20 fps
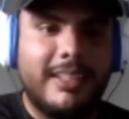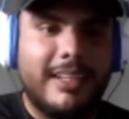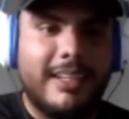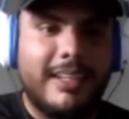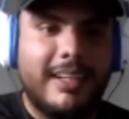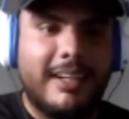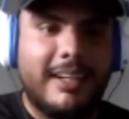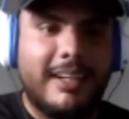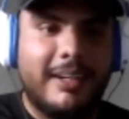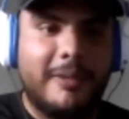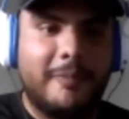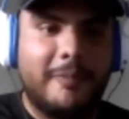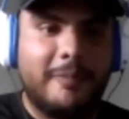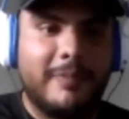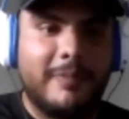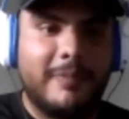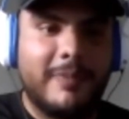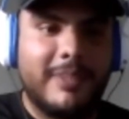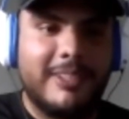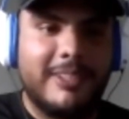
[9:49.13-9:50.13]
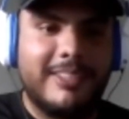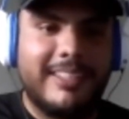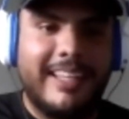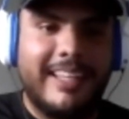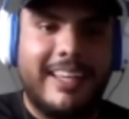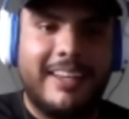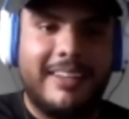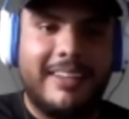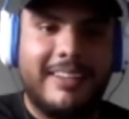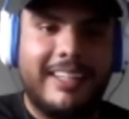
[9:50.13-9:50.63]
because
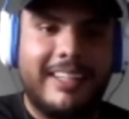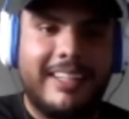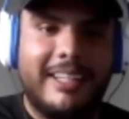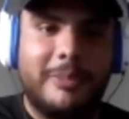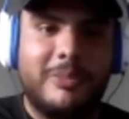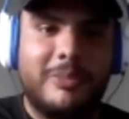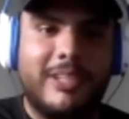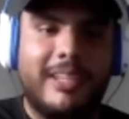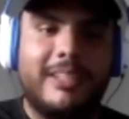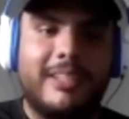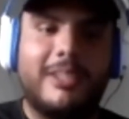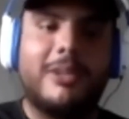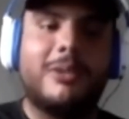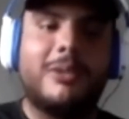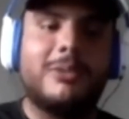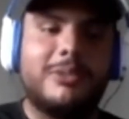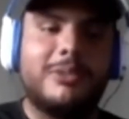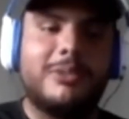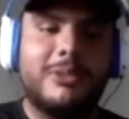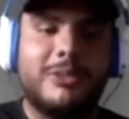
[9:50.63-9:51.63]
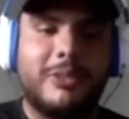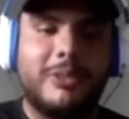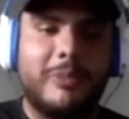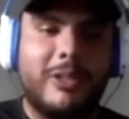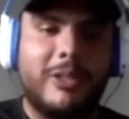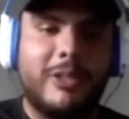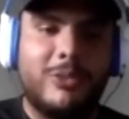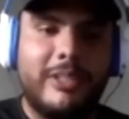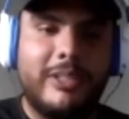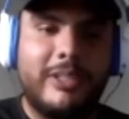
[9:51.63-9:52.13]
they keep saying, "Yo, you took
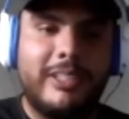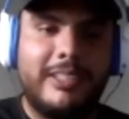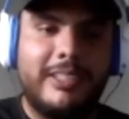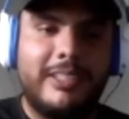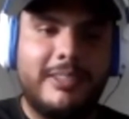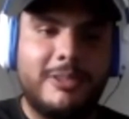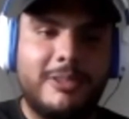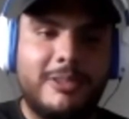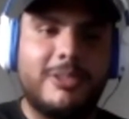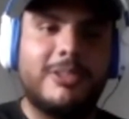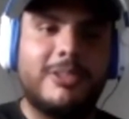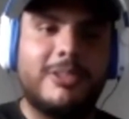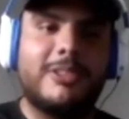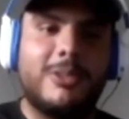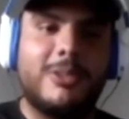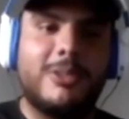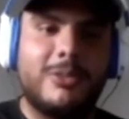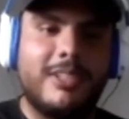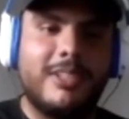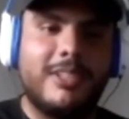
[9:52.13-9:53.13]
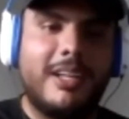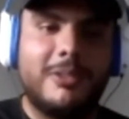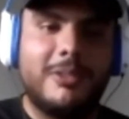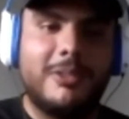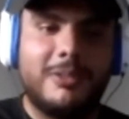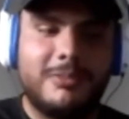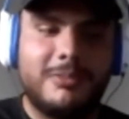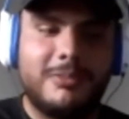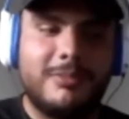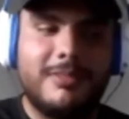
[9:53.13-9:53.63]
Matuidi, you took
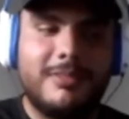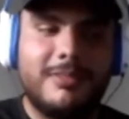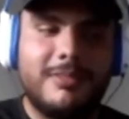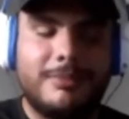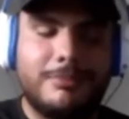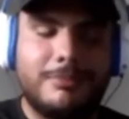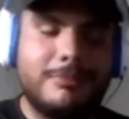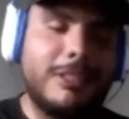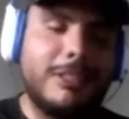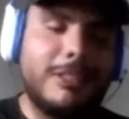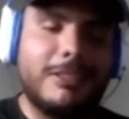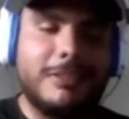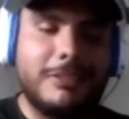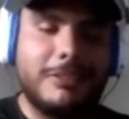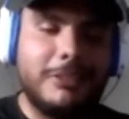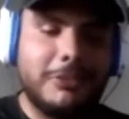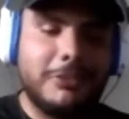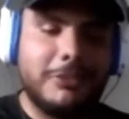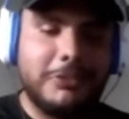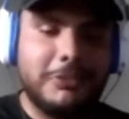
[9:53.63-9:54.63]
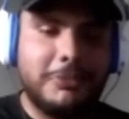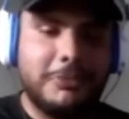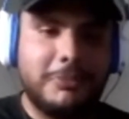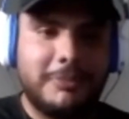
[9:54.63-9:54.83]
Gonzalo, take Khedira too."